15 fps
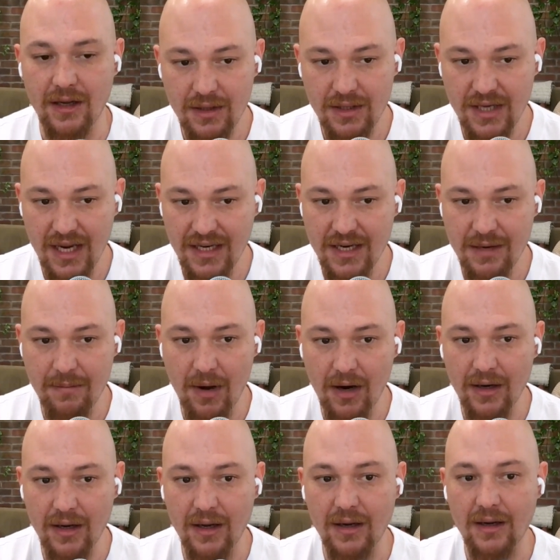take
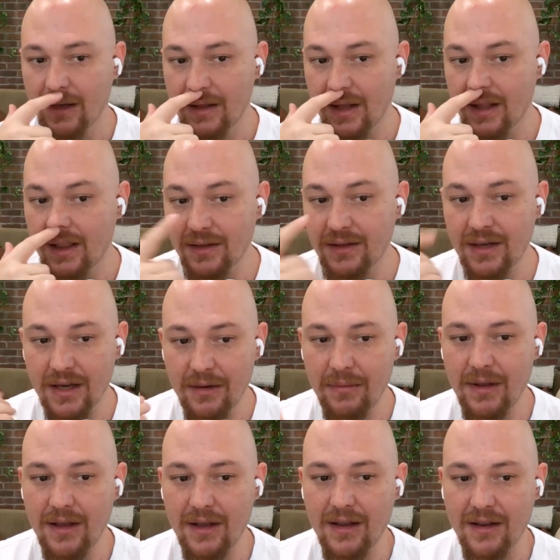debugging. There's going to
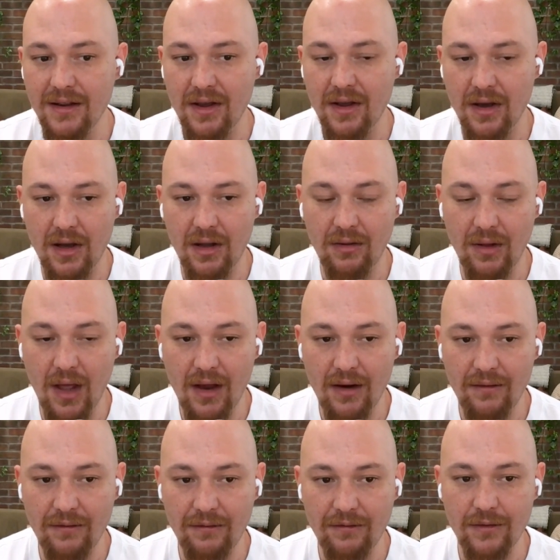be a lot
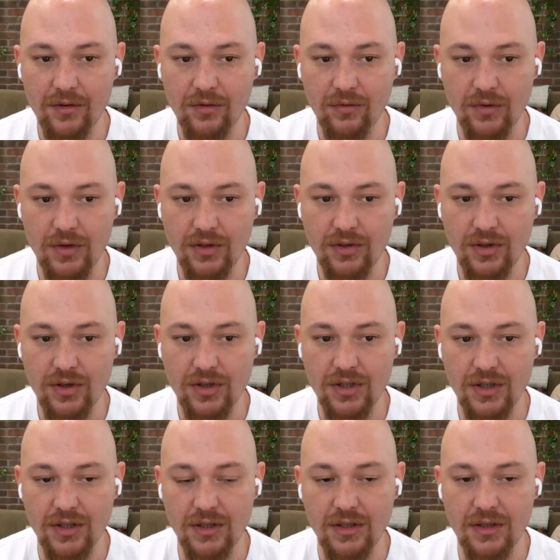of research
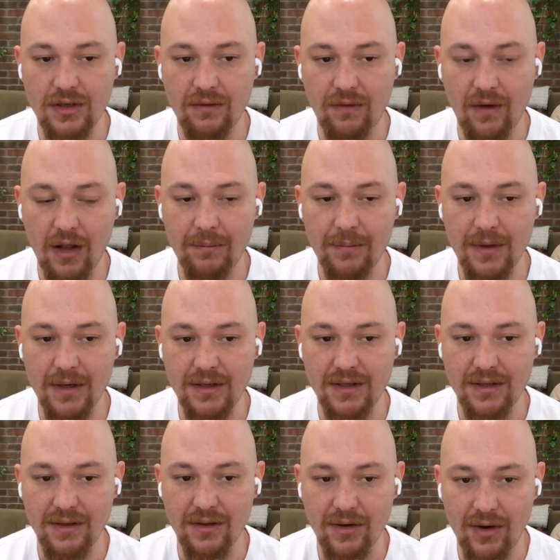and development
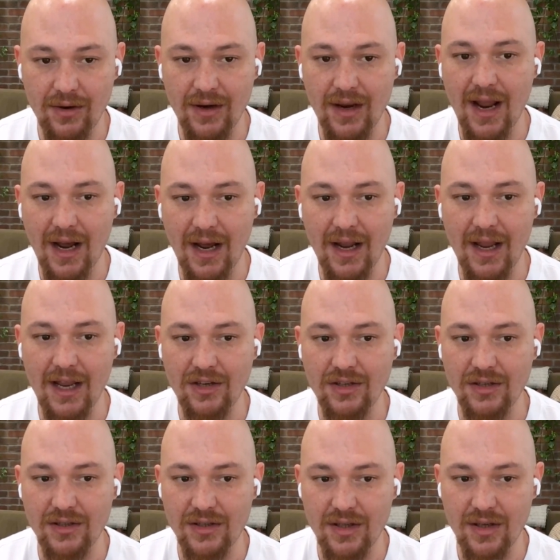on AI
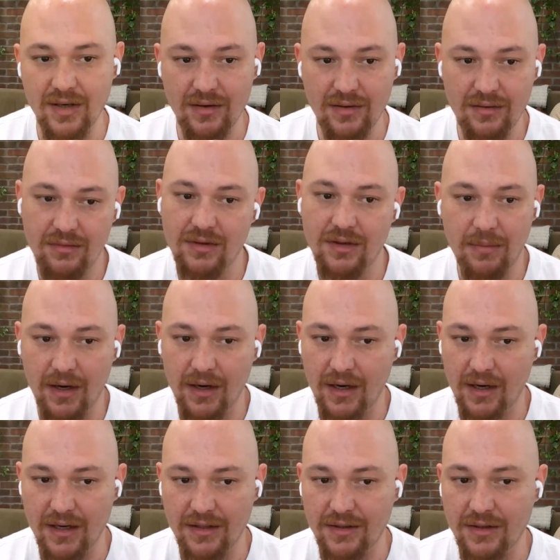agents that do debugging
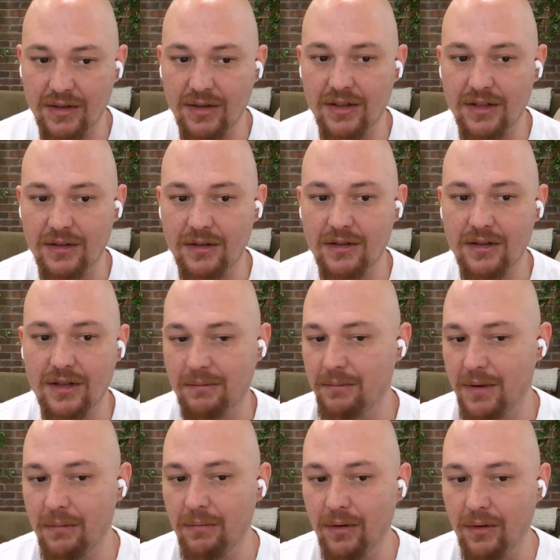as good as
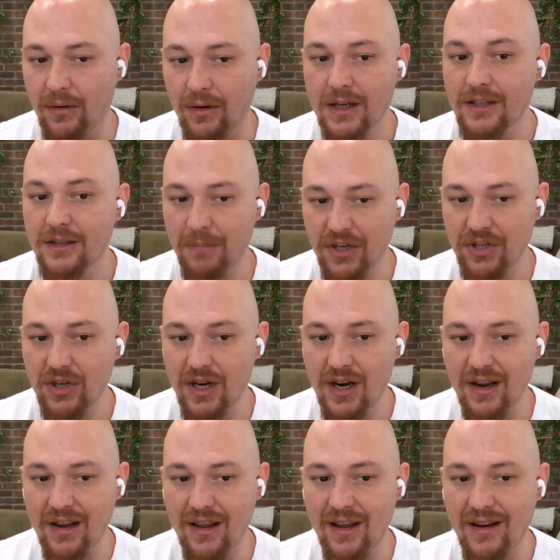people, especially
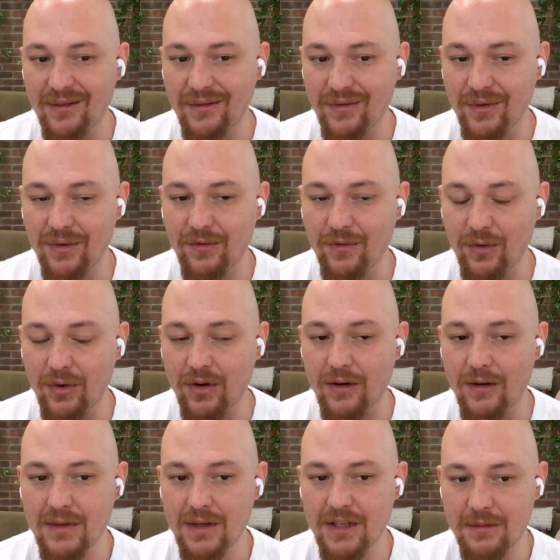again
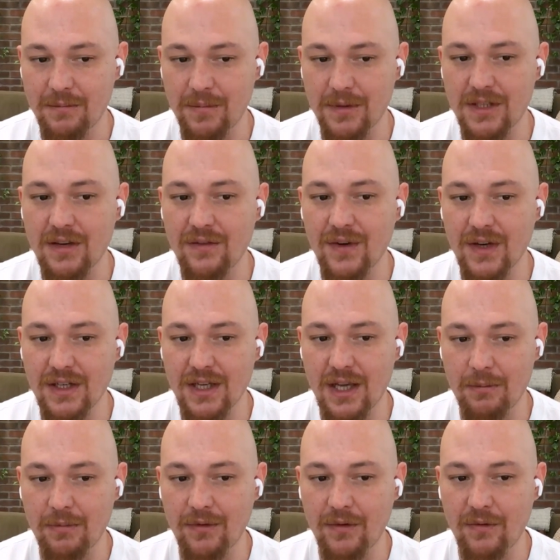for a specific
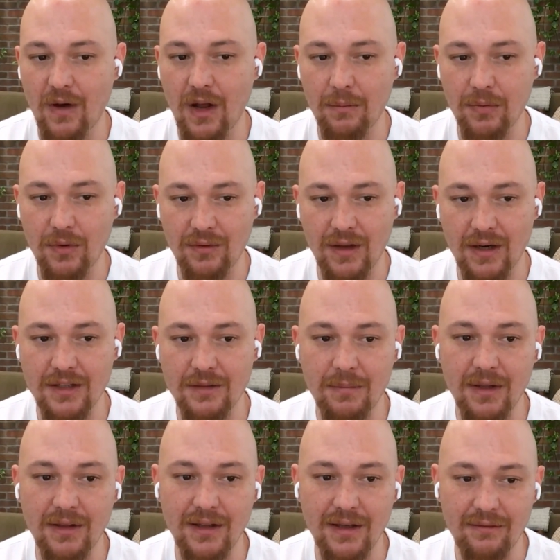type of developer that is
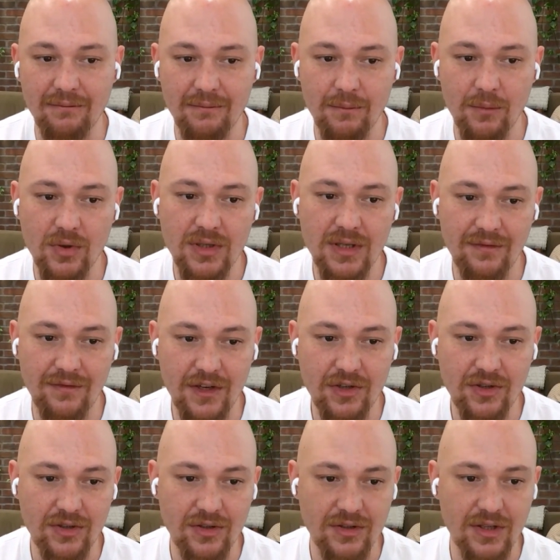building mostly
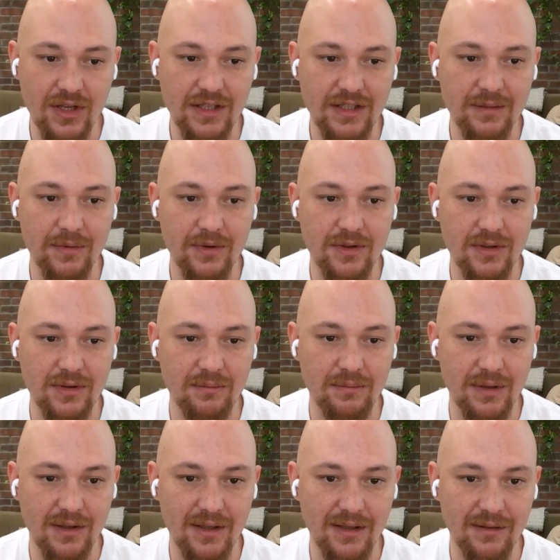features as opposed to
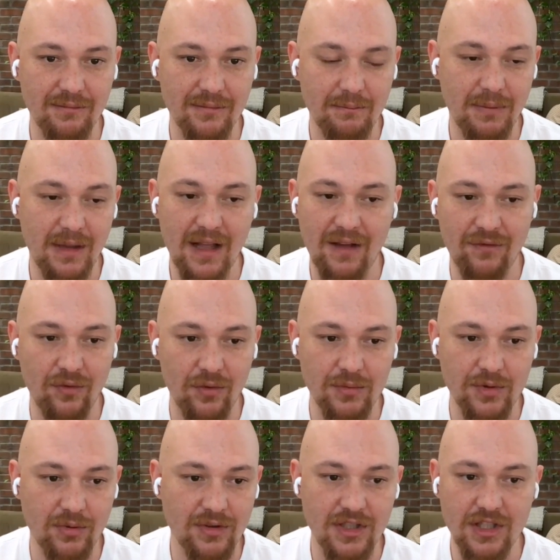building platforms
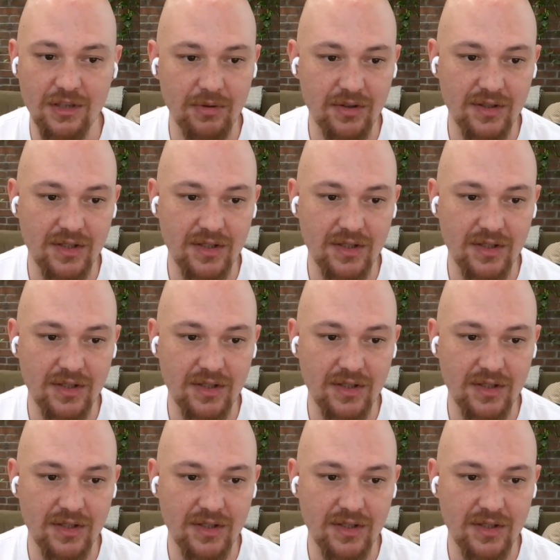or distributed